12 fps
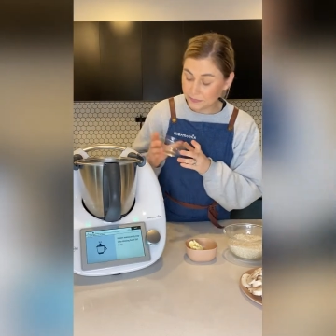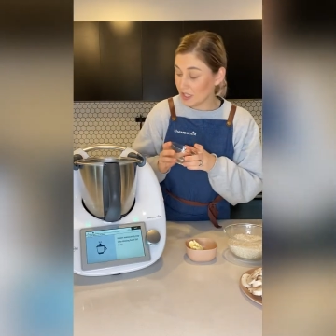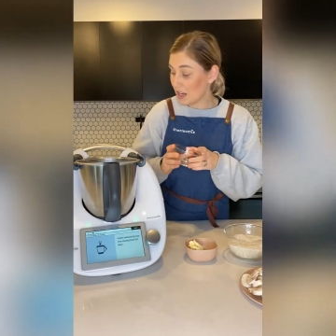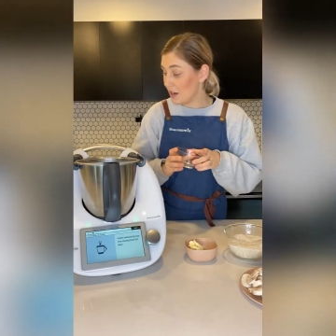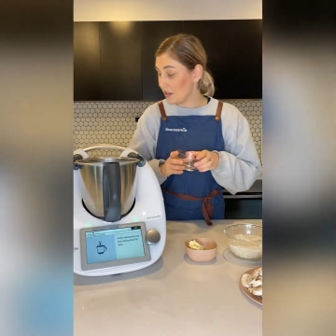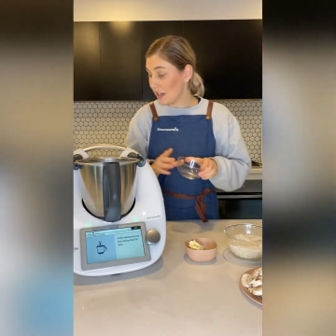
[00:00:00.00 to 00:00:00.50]

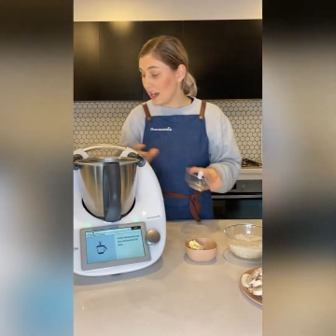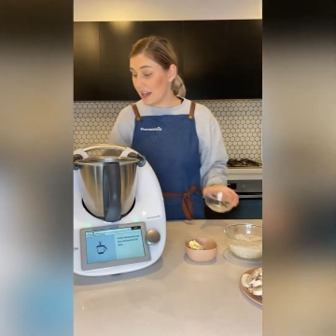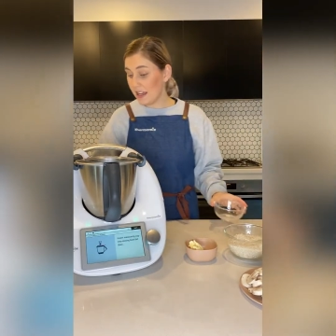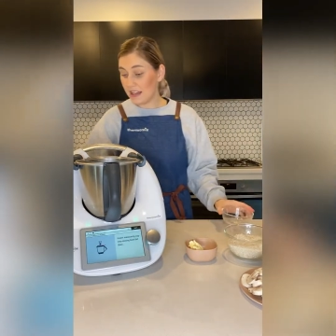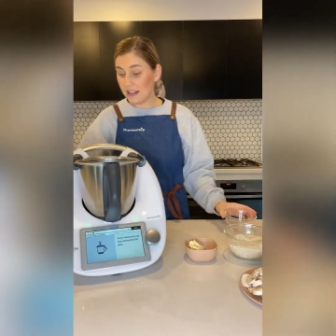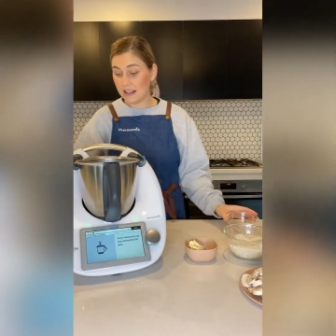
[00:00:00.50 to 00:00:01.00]

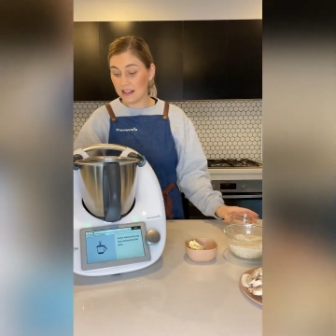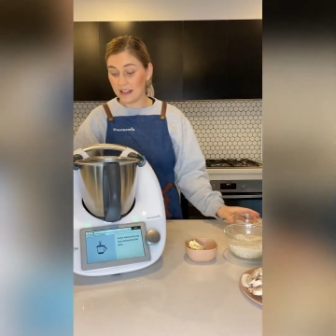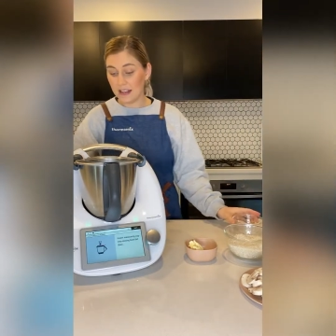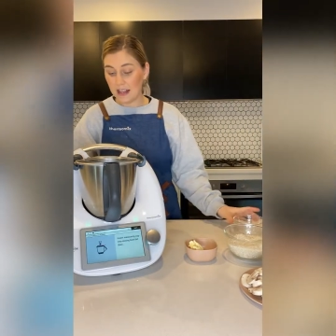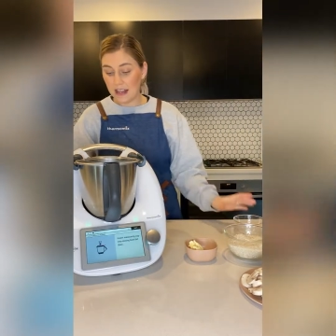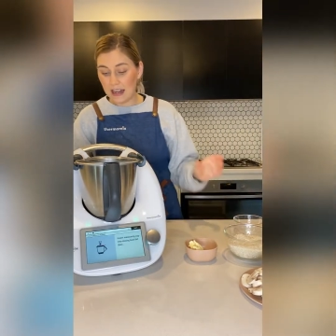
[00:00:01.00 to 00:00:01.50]
Okay,
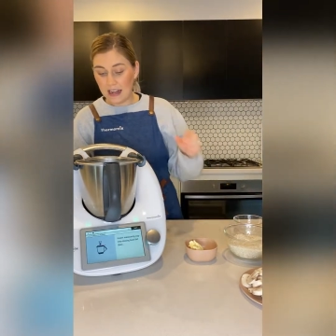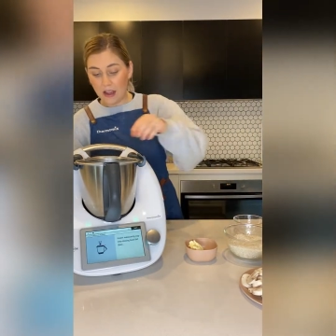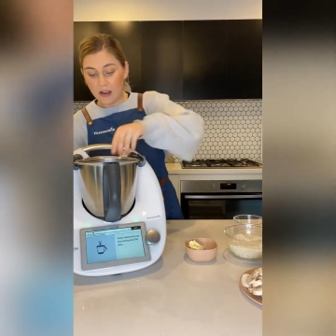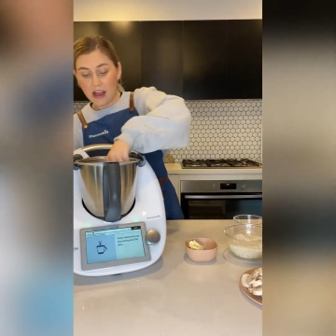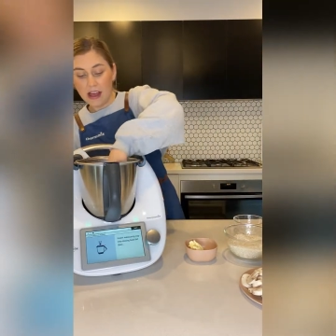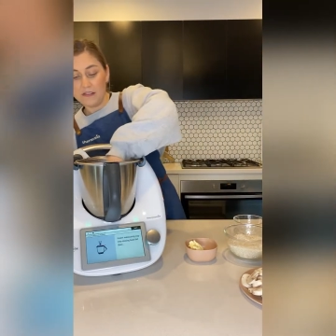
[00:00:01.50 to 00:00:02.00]
now
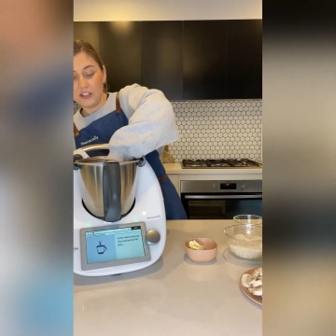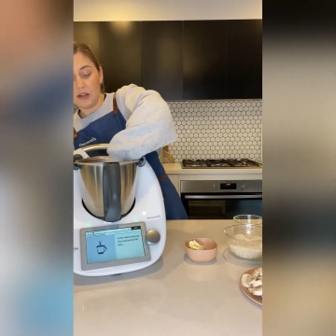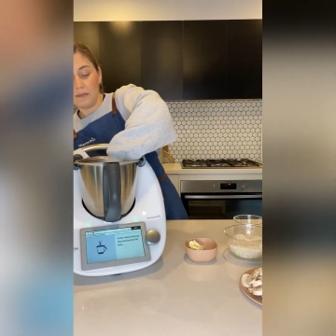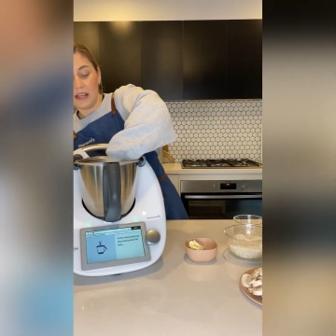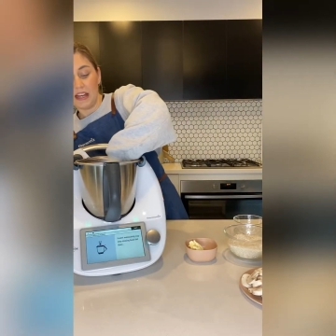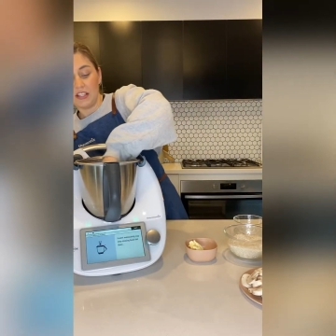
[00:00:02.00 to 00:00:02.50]
I have
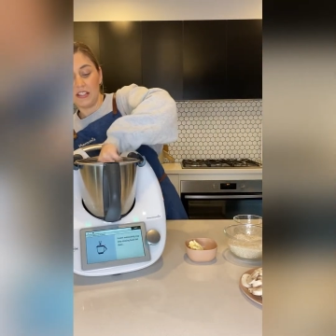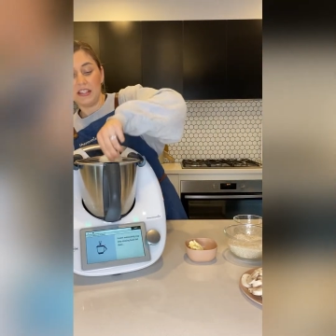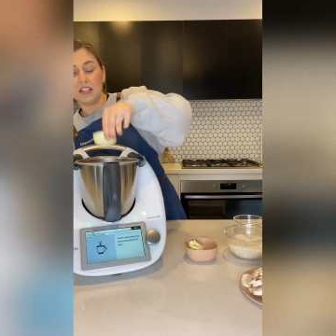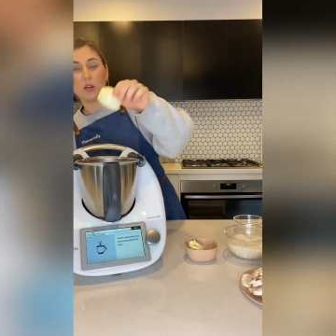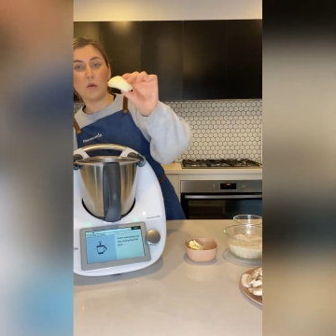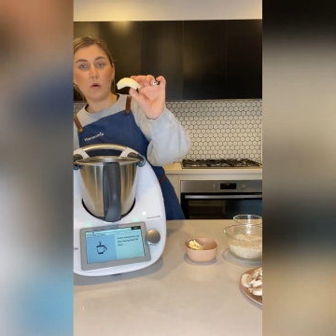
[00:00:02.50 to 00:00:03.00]
chopped that just
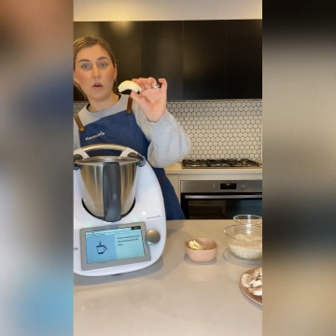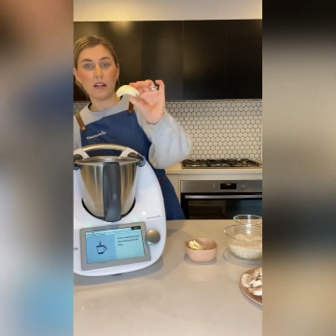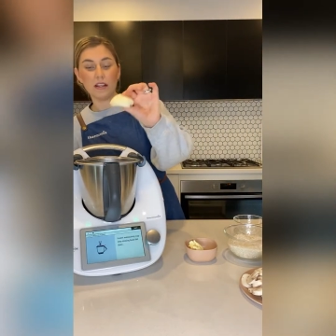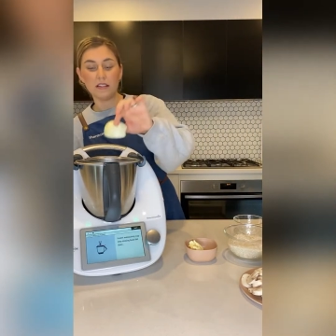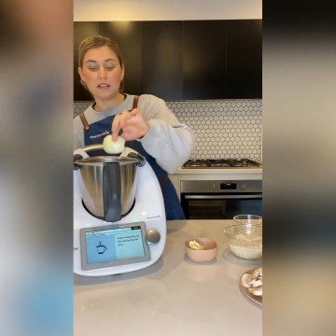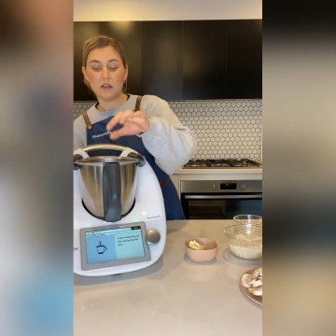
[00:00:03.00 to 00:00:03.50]
into
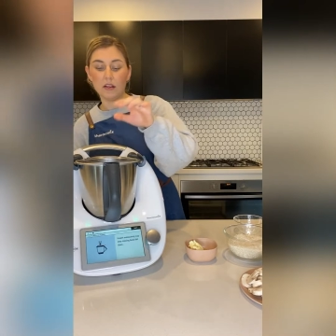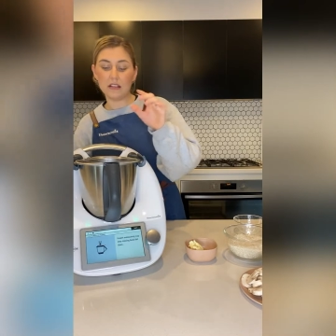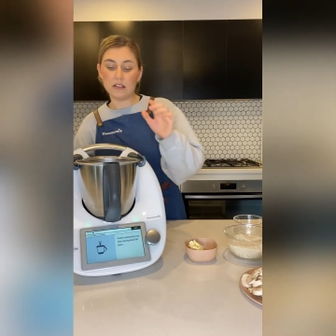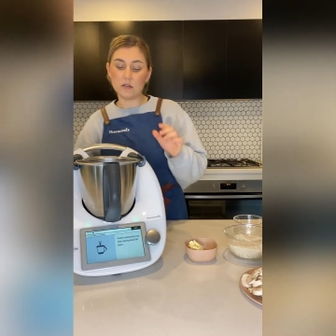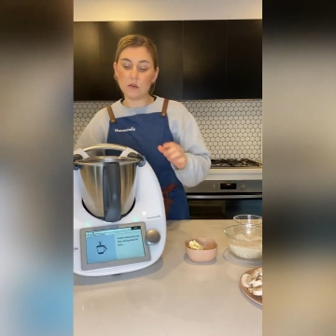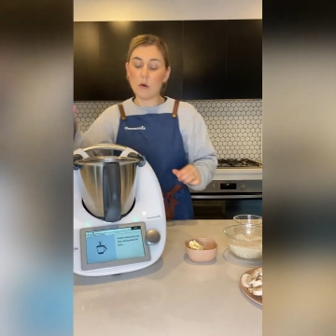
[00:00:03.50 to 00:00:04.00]
quarters, so it is
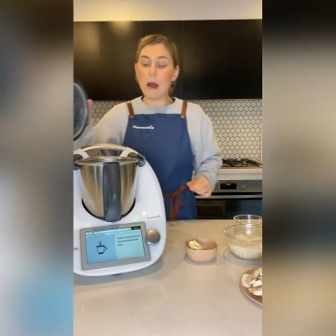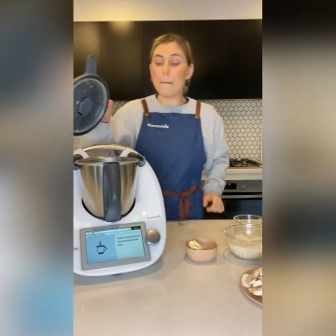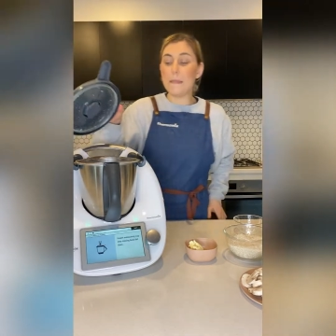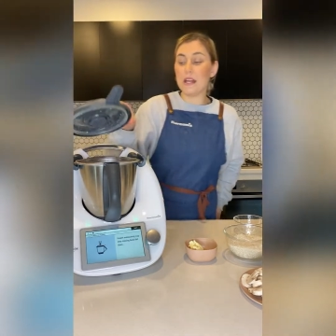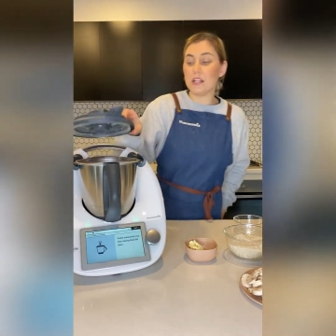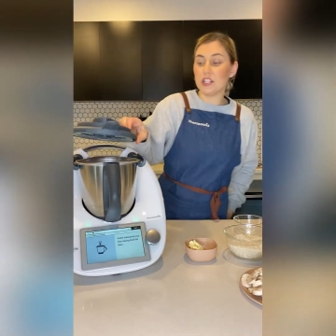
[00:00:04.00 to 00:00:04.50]
still quite
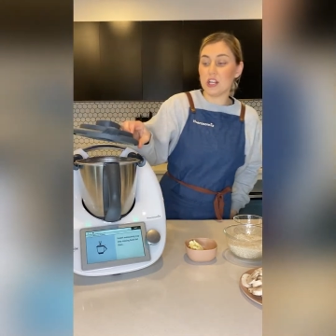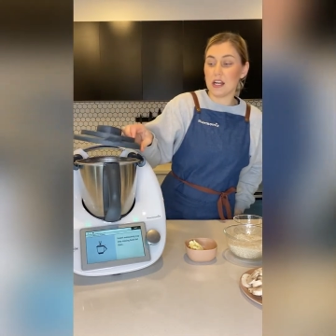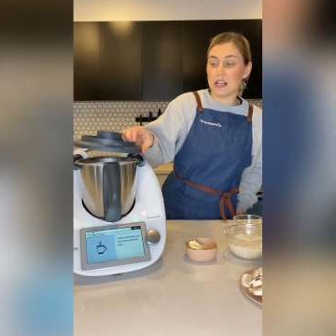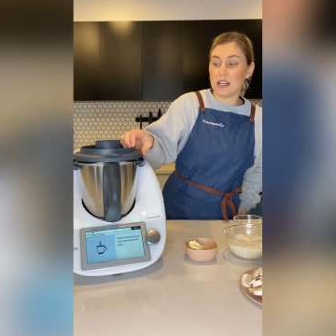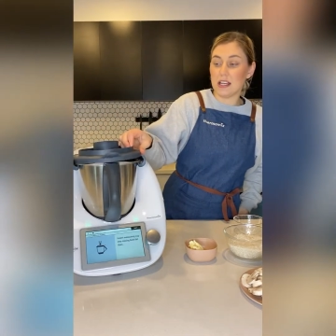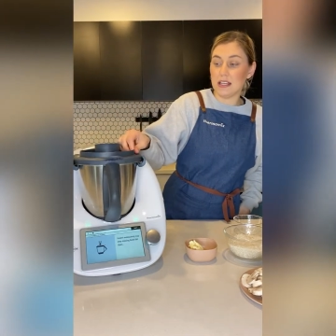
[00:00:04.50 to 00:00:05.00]
big and
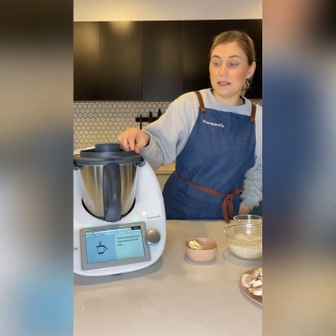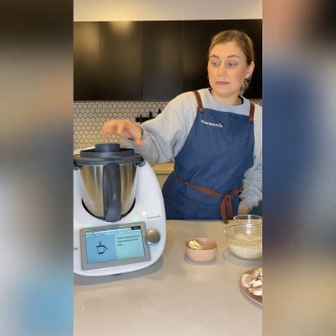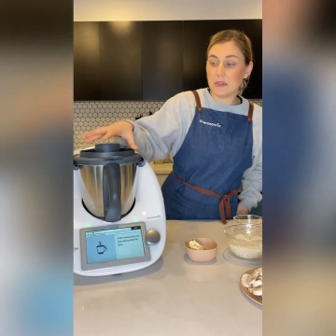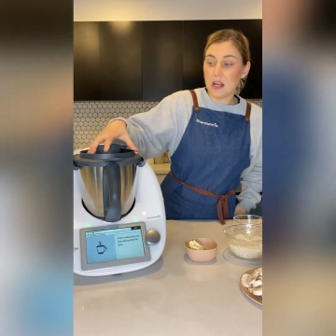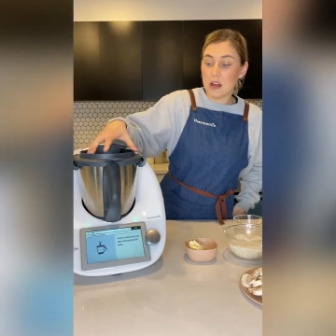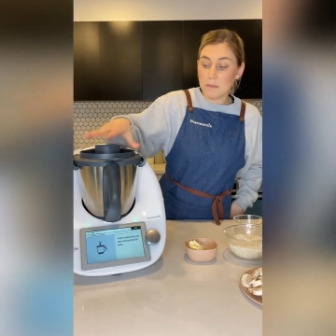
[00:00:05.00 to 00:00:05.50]
chunky. I'm
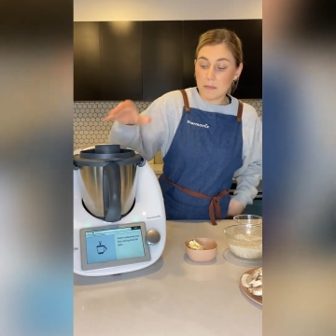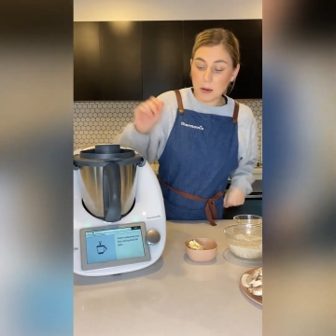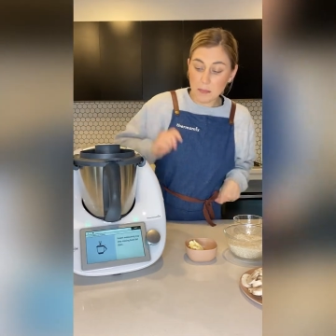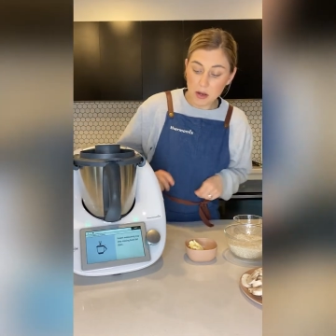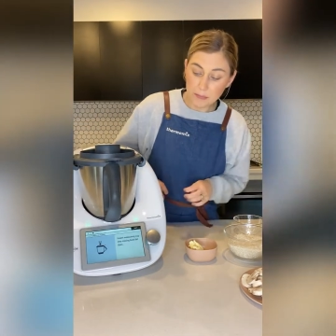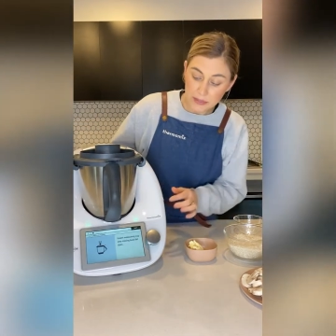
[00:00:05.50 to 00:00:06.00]
going to
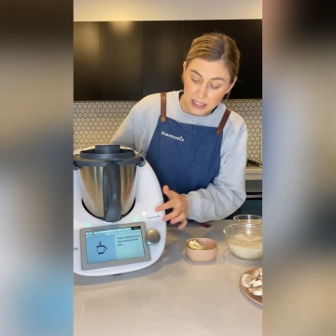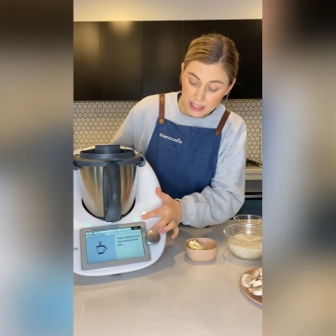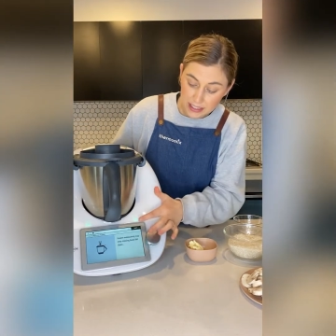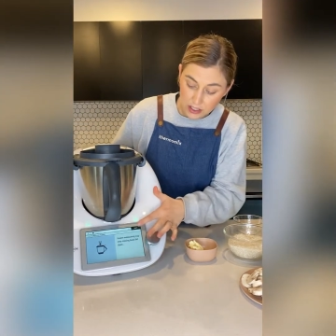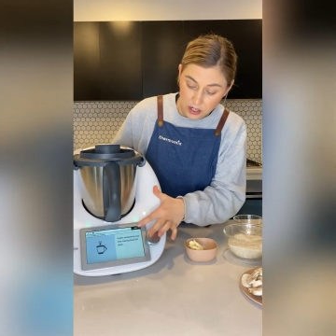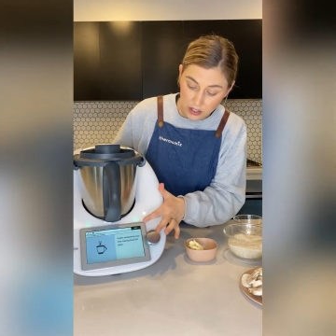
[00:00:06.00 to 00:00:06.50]
pop the
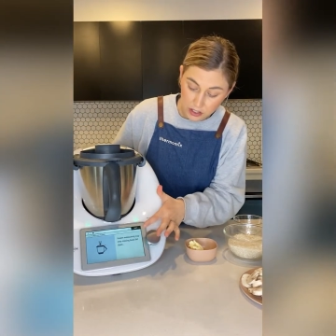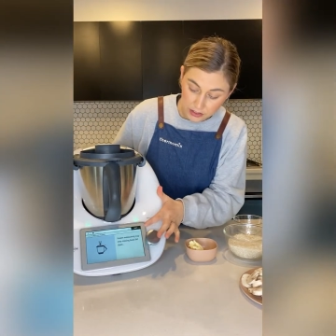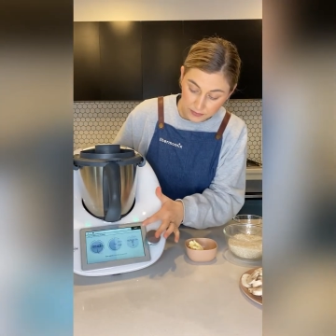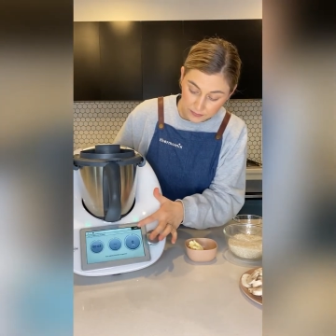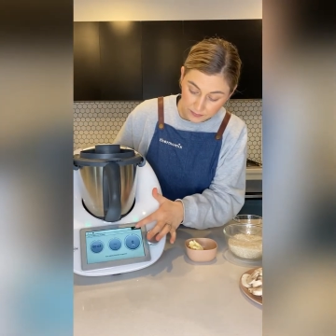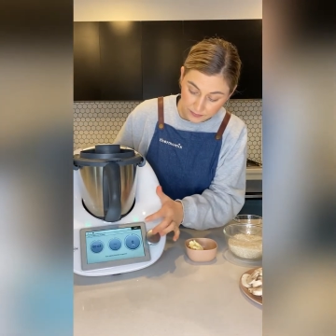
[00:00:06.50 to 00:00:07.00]
lid
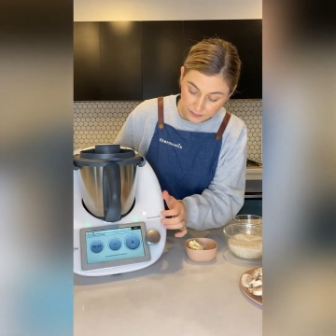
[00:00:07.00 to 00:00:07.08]
on